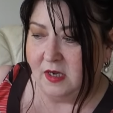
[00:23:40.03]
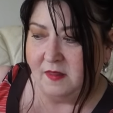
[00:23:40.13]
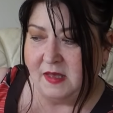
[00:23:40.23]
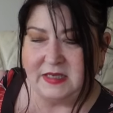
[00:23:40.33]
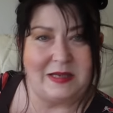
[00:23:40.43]

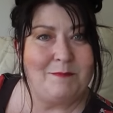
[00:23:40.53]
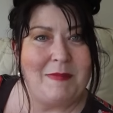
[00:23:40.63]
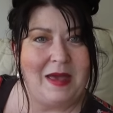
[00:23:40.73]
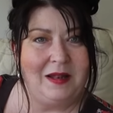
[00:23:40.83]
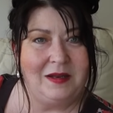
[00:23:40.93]
and these are
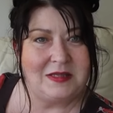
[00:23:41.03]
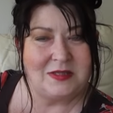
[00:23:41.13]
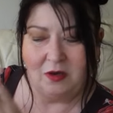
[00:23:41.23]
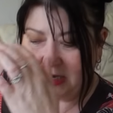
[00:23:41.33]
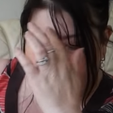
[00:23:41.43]
metal.
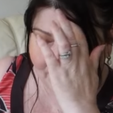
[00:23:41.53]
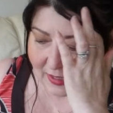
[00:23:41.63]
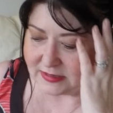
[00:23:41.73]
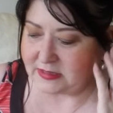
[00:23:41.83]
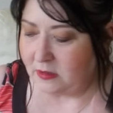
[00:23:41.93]
It's not like
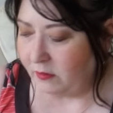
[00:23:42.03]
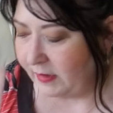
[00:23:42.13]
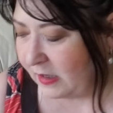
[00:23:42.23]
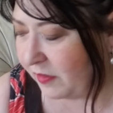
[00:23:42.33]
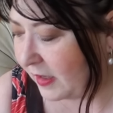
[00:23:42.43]
plastic
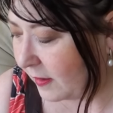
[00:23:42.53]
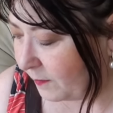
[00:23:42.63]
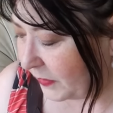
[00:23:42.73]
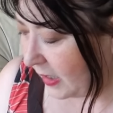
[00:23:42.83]
or anything.